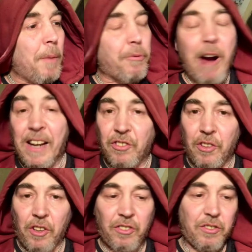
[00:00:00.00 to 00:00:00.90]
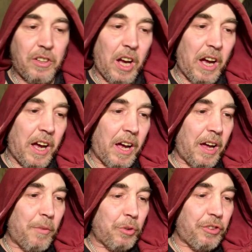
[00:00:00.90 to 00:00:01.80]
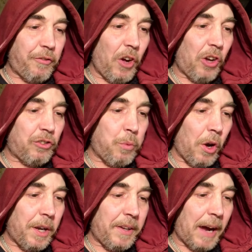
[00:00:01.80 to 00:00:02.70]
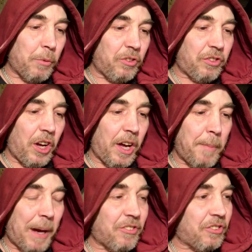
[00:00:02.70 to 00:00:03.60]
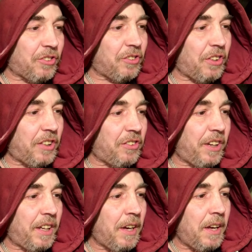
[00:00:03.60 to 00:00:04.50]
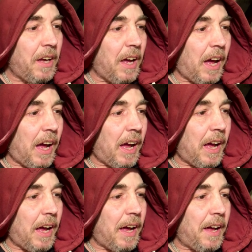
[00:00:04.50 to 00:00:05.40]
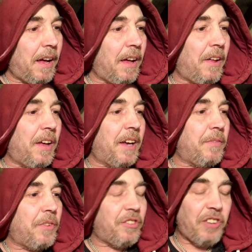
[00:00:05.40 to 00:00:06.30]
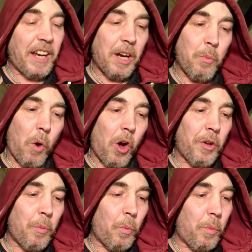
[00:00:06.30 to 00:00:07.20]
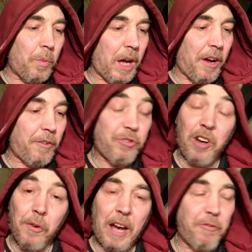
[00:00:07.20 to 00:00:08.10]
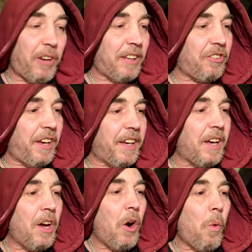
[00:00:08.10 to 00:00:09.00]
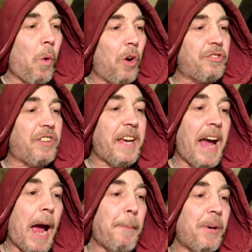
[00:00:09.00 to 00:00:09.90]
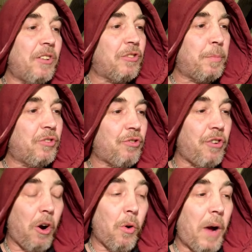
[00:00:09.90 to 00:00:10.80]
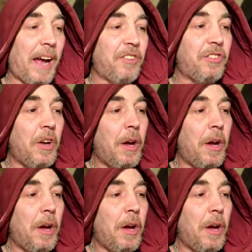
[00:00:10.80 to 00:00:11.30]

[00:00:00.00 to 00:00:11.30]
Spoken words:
Praxis was the first one. That was Manchester City. The second one, Charlton Athletic, was the Happiness Patrol, as